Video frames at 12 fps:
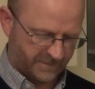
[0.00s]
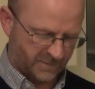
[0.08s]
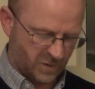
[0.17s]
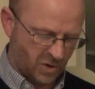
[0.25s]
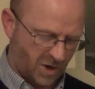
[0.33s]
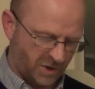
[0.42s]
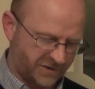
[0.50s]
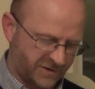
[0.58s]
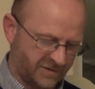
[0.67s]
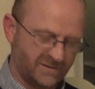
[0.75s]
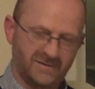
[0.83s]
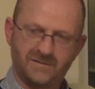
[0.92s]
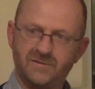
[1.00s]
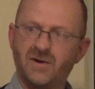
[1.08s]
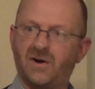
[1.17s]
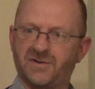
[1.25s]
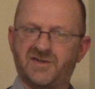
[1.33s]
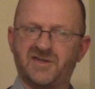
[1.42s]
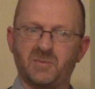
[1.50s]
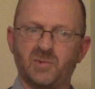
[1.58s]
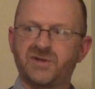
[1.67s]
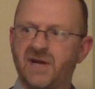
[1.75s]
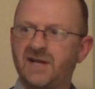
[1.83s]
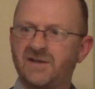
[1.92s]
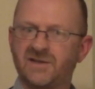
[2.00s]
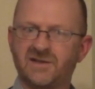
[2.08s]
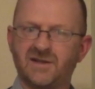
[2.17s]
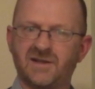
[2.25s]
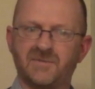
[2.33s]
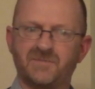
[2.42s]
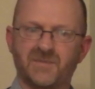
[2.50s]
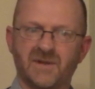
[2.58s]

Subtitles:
not simultaneously.